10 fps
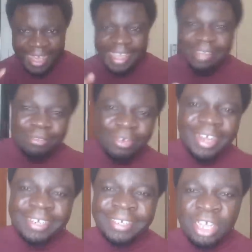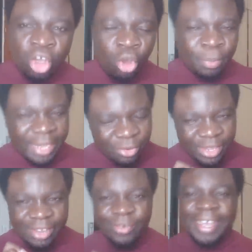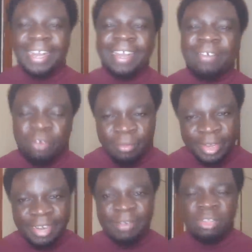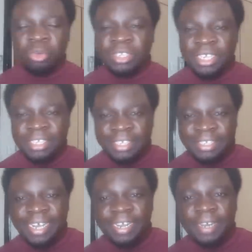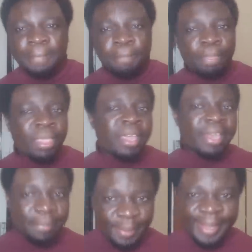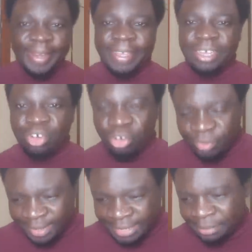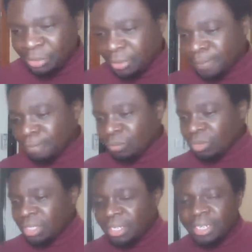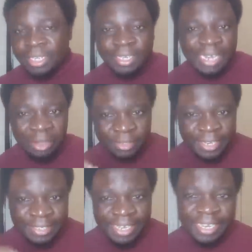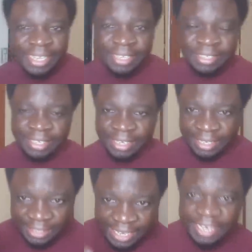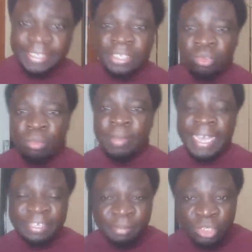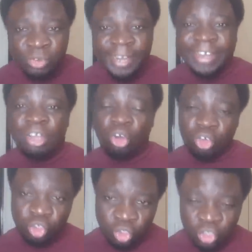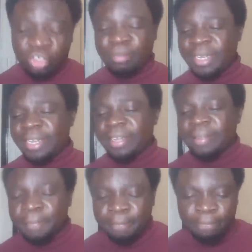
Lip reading: Hi everyone, hope you're doing well from wherever you're watching this channel, depending on your time zone. Now, yesterday, Dennis Itumbi has been trending on social media